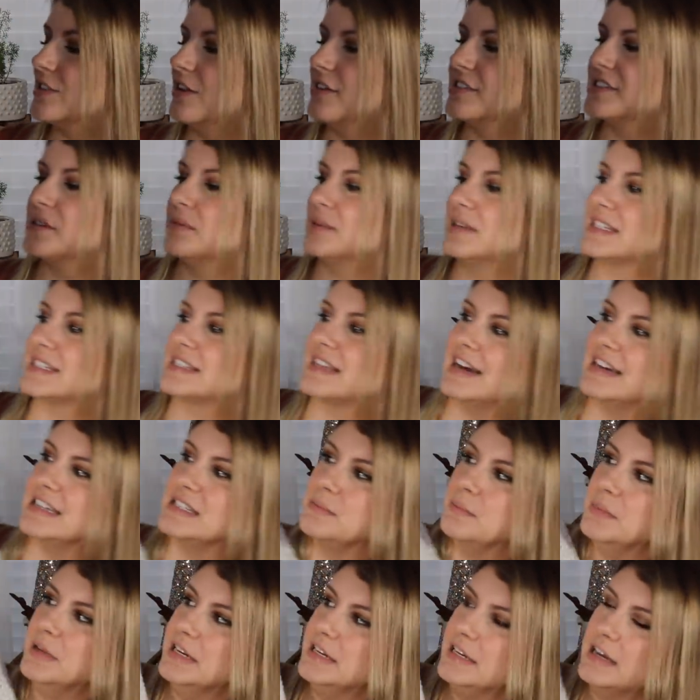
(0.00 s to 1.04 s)
also in a
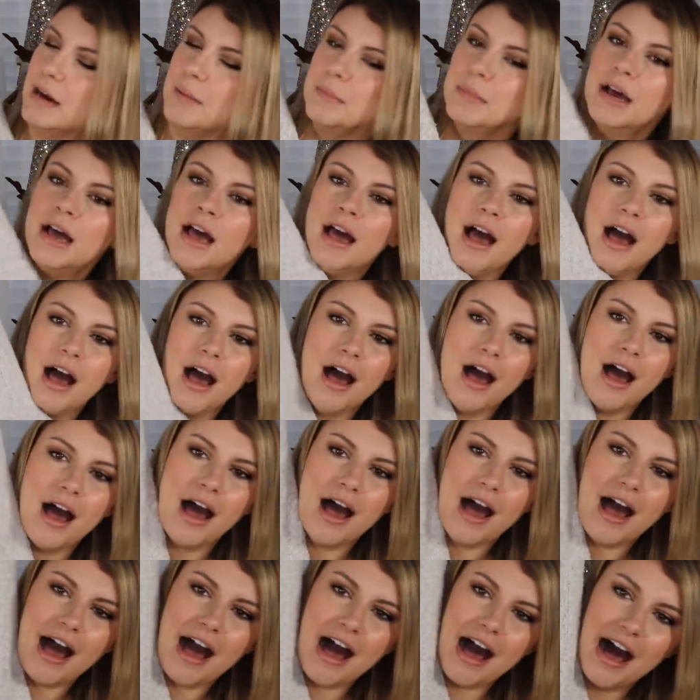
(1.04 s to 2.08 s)
size medium.
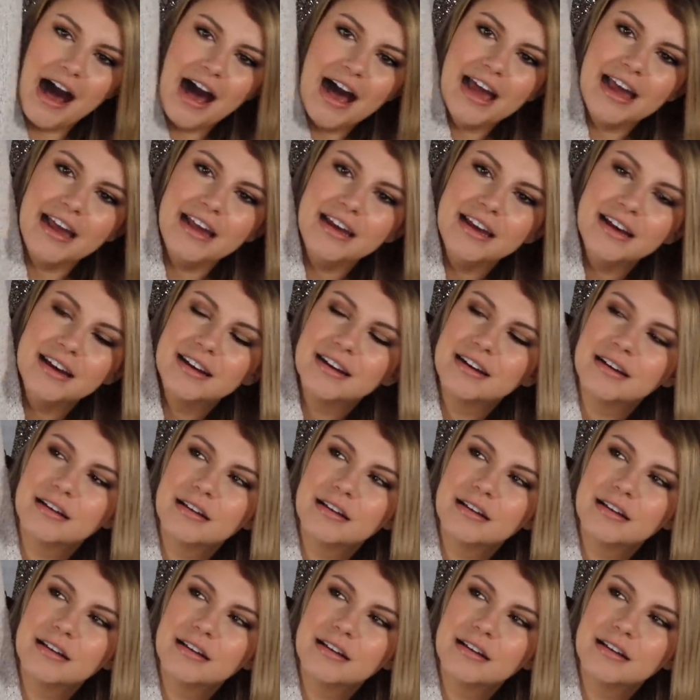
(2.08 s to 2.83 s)
I